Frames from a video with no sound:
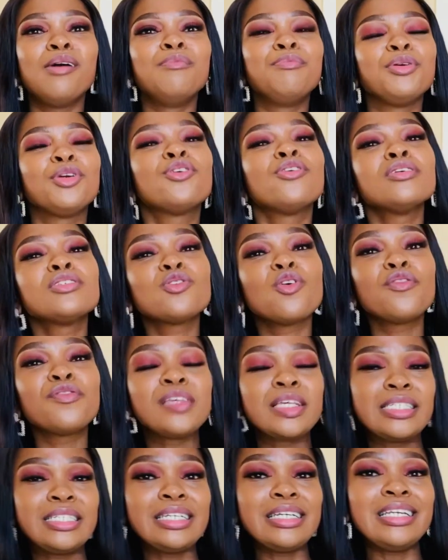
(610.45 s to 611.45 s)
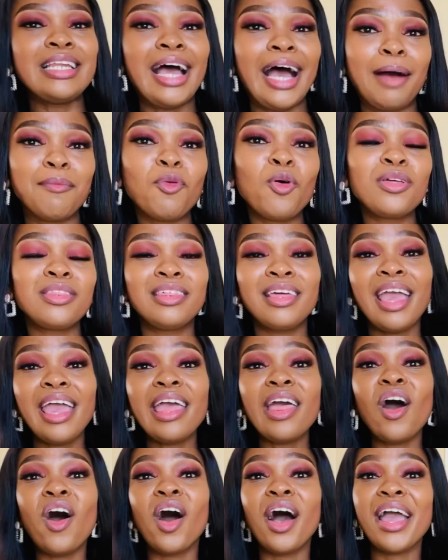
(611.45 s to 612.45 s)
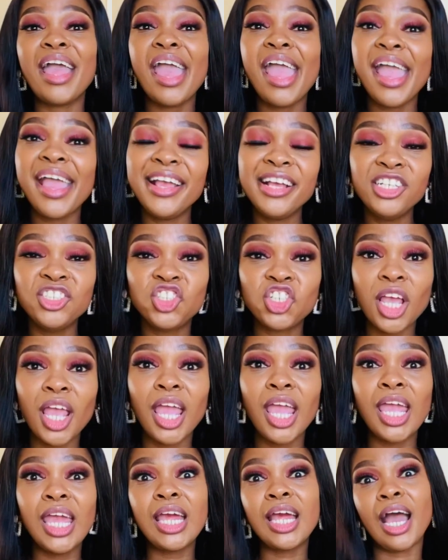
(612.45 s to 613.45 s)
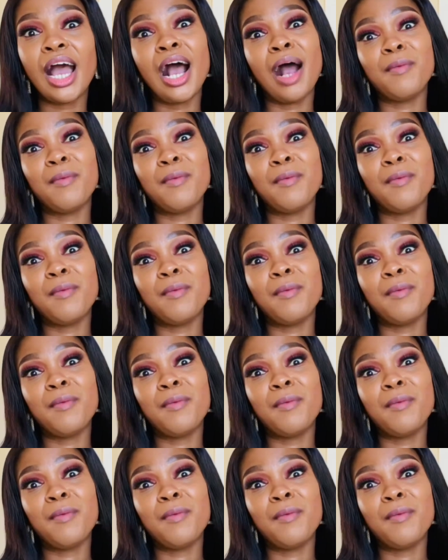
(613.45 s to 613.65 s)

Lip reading: because obviously nabo they are aging,